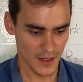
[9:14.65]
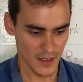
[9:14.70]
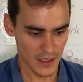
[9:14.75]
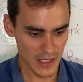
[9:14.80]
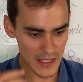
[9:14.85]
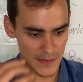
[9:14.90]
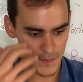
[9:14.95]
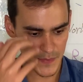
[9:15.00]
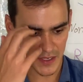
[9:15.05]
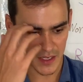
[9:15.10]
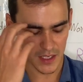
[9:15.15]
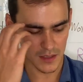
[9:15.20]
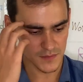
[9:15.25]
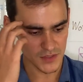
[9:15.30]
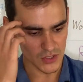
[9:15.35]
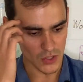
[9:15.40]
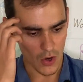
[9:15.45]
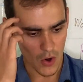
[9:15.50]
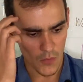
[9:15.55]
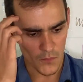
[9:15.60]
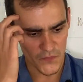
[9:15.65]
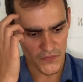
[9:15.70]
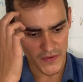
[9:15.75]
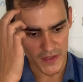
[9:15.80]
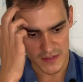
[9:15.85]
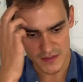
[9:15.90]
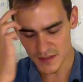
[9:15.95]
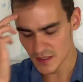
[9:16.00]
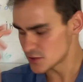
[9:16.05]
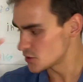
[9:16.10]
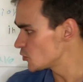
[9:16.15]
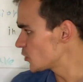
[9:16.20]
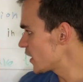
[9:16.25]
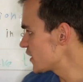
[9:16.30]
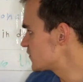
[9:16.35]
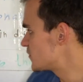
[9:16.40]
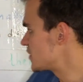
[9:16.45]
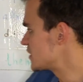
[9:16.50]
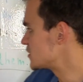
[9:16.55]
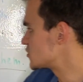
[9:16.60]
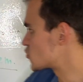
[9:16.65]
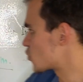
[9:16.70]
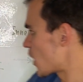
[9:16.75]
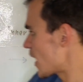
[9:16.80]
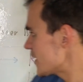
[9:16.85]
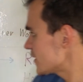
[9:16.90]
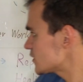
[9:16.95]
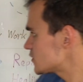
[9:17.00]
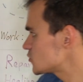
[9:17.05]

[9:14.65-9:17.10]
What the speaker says: it becomes obvious that you have been trying